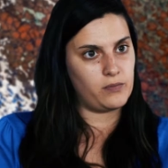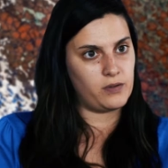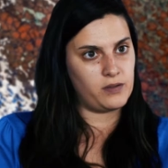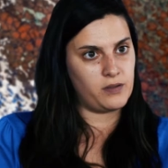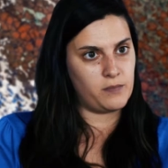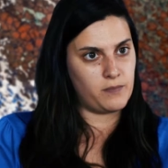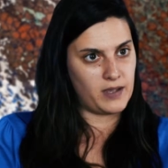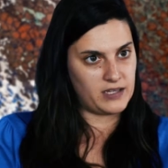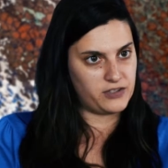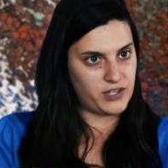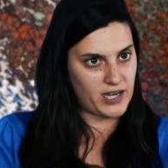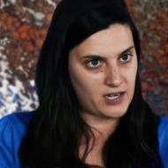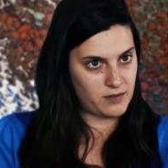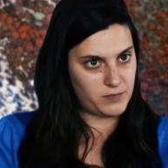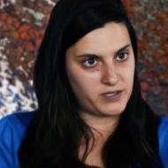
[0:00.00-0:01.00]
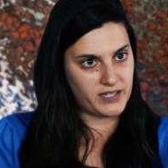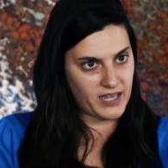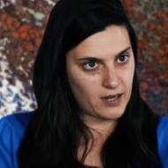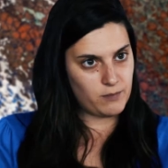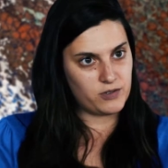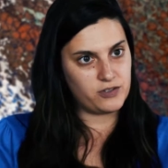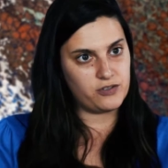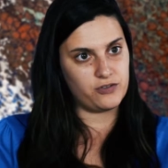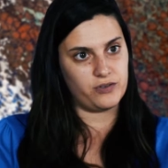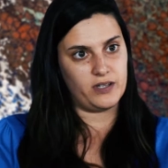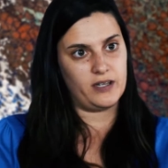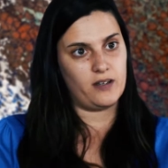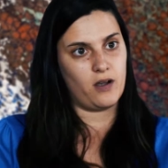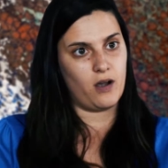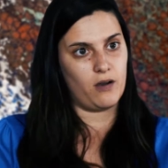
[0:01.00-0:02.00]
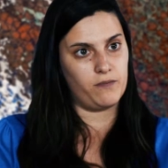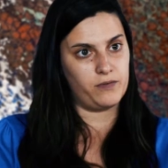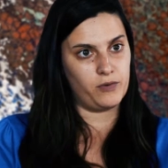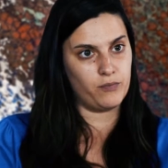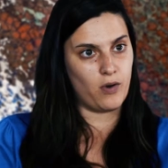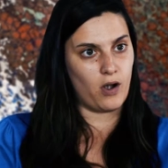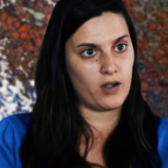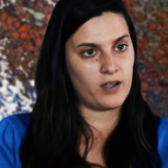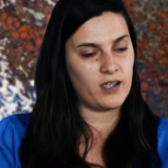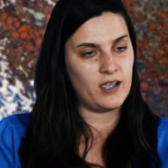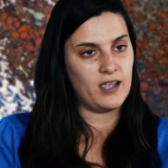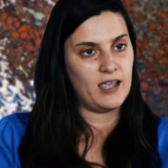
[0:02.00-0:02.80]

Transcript: the major element chemistry of the rock.